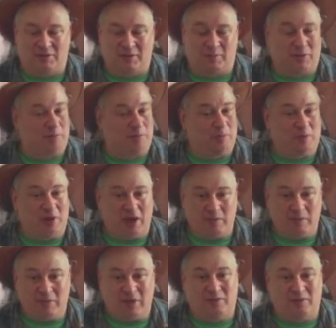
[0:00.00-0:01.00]
people pay
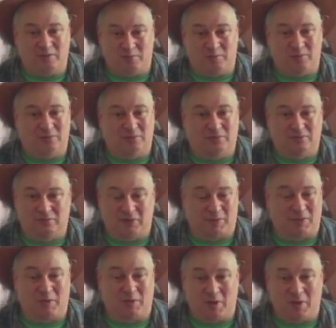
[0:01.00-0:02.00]
me to.
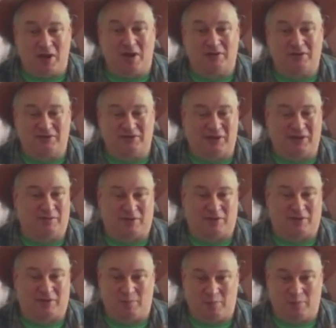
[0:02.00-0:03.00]
I mean, quite honestly, I'm
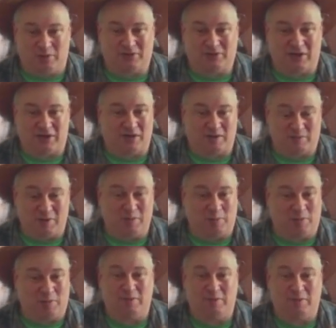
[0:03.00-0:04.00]
kind of mercenary. People
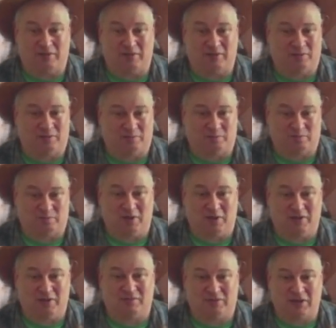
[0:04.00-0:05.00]
pay me to
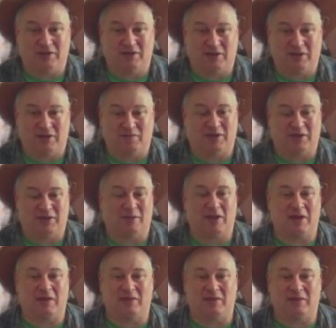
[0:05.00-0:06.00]
run D&D for them,
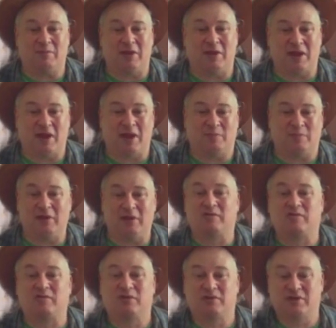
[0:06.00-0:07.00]
and they may not be
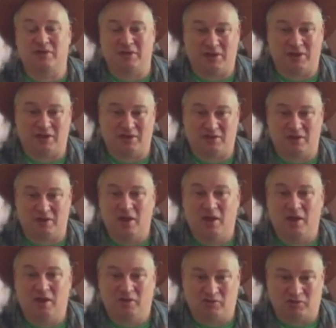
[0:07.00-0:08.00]
interested in
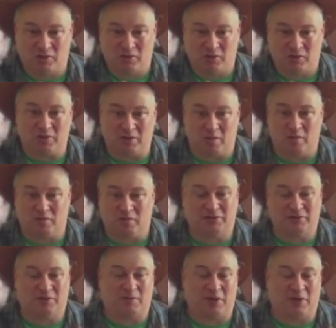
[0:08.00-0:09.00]
jumping over
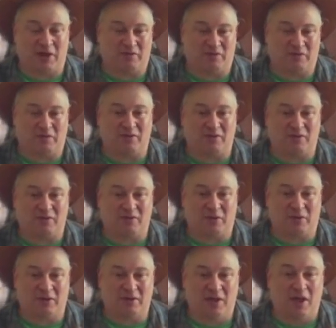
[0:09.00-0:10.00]
to Pathfinder,
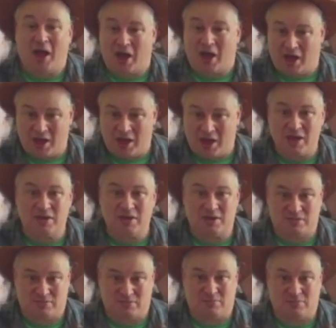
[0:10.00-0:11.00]
but
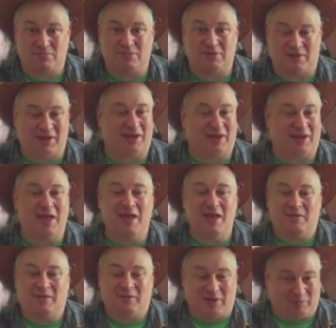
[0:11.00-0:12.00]
I like
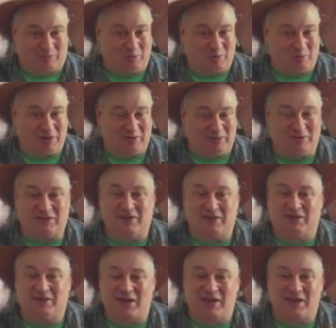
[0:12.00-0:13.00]
am totally
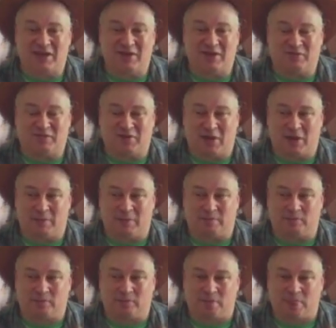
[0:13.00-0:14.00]
interested. Like if
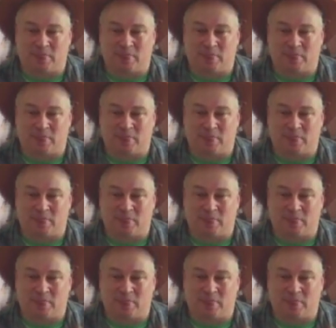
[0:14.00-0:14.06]
pro